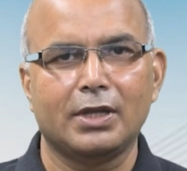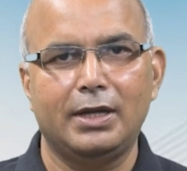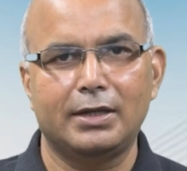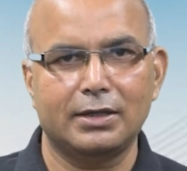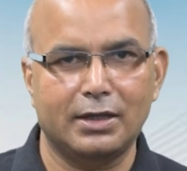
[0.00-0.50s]

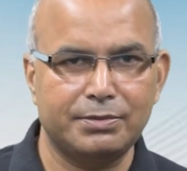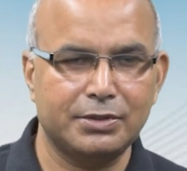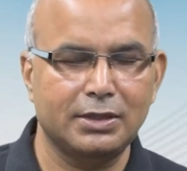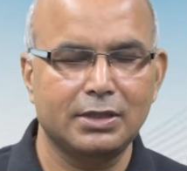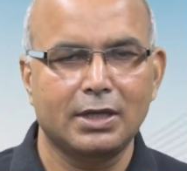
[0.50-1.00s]
and
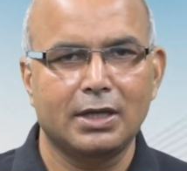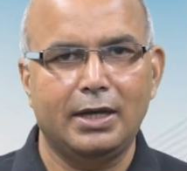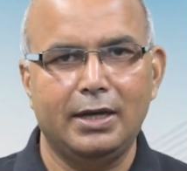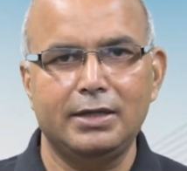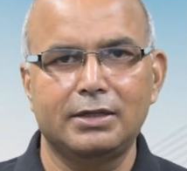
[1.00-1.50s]
corruption,
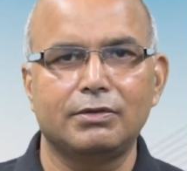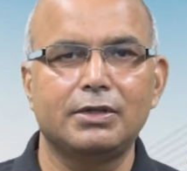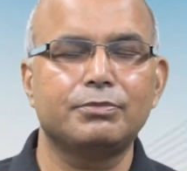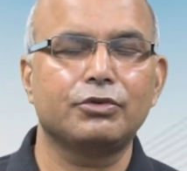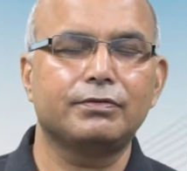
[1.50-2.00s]
and it will
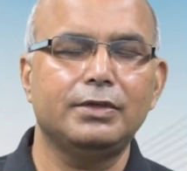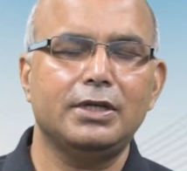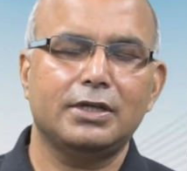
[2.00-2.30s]
improve the